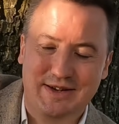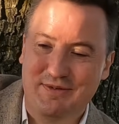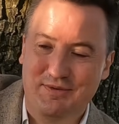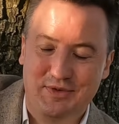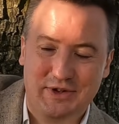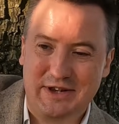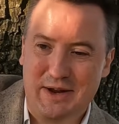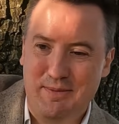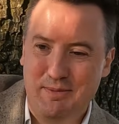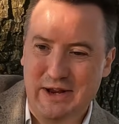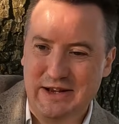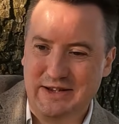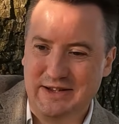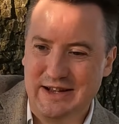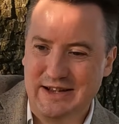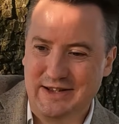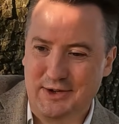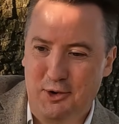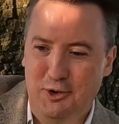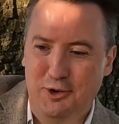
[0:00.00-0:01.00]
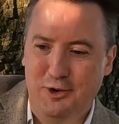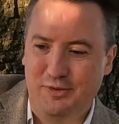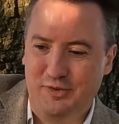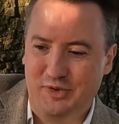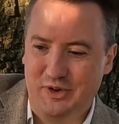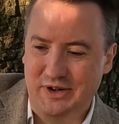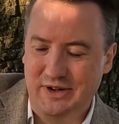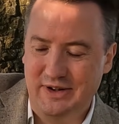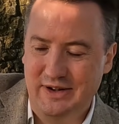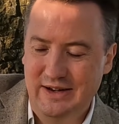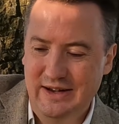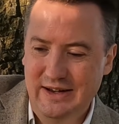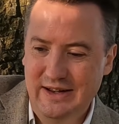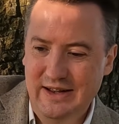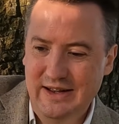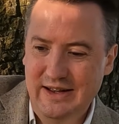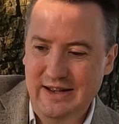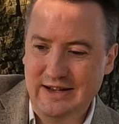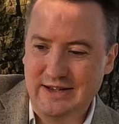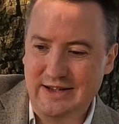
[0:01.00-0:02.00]
and for some reason this orphan
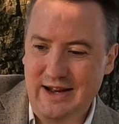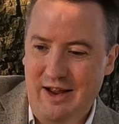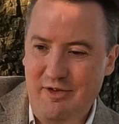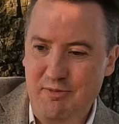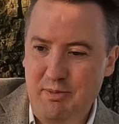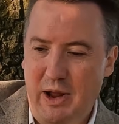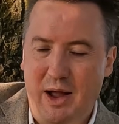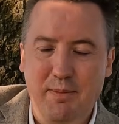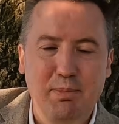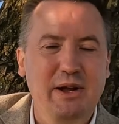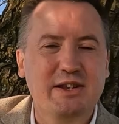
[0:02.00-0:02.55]
is left behind.